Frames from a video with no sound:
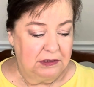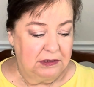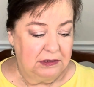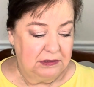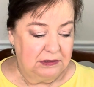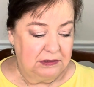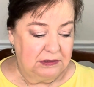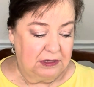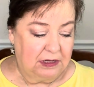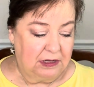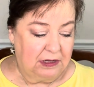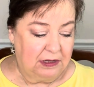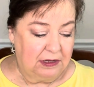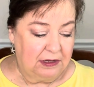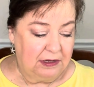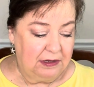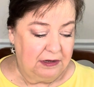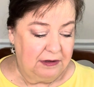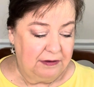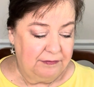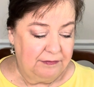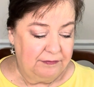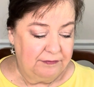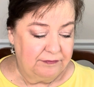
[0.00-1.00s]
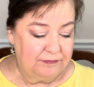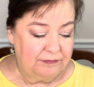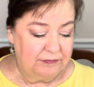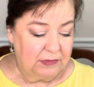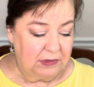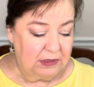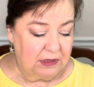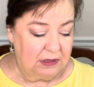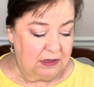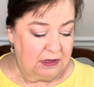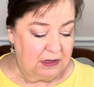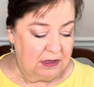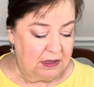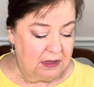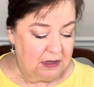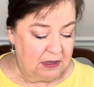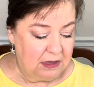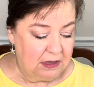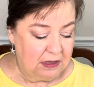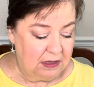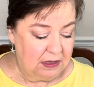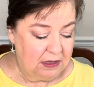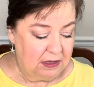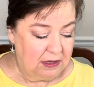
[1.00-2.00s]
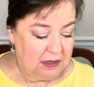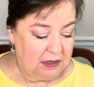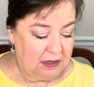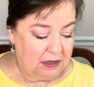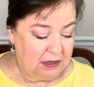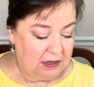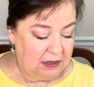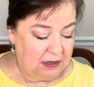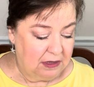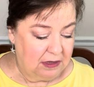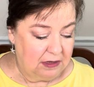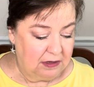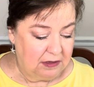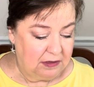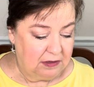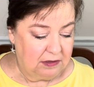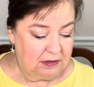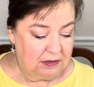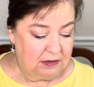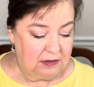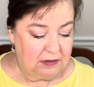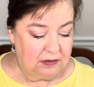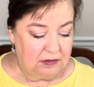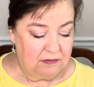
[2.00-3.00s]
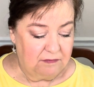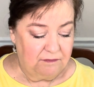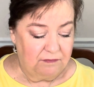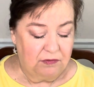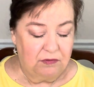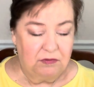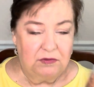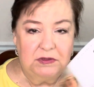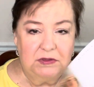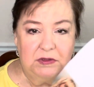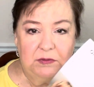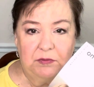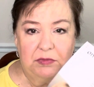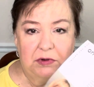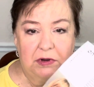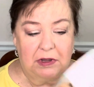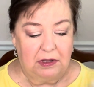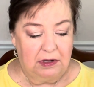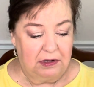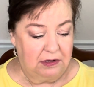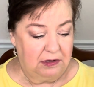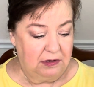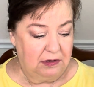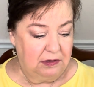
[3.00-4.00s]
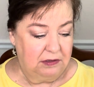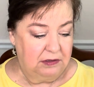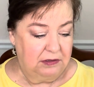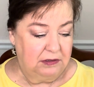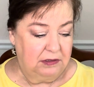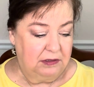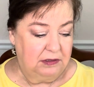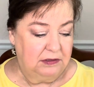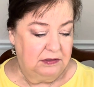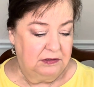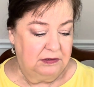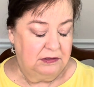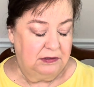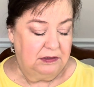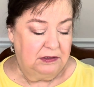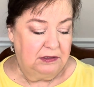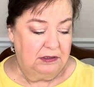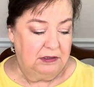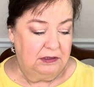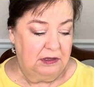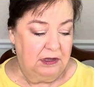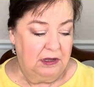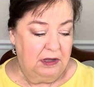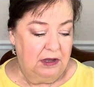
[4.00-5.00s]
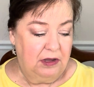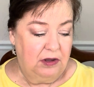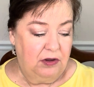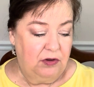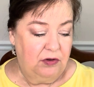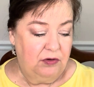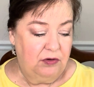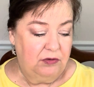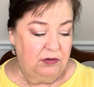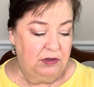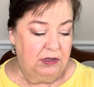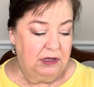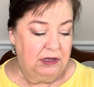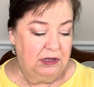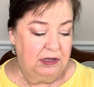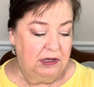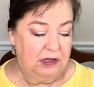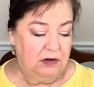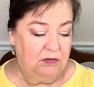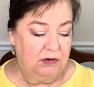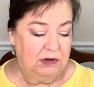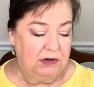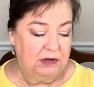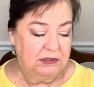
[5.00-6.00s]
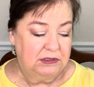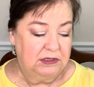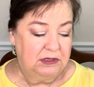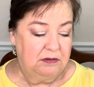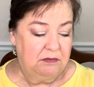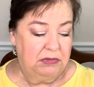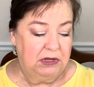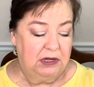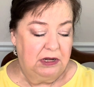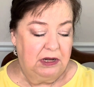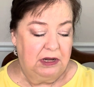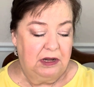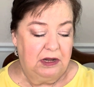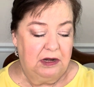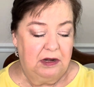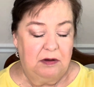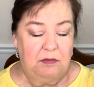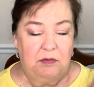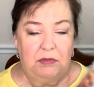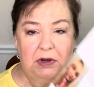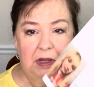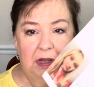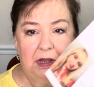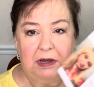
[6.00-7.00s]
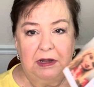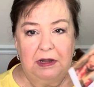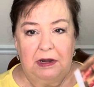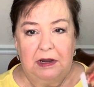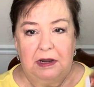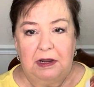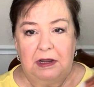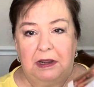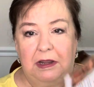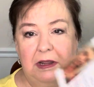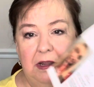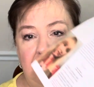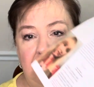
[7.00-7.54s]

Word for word: inside. And the first product is the Ole Henriksen Banana Bright Eye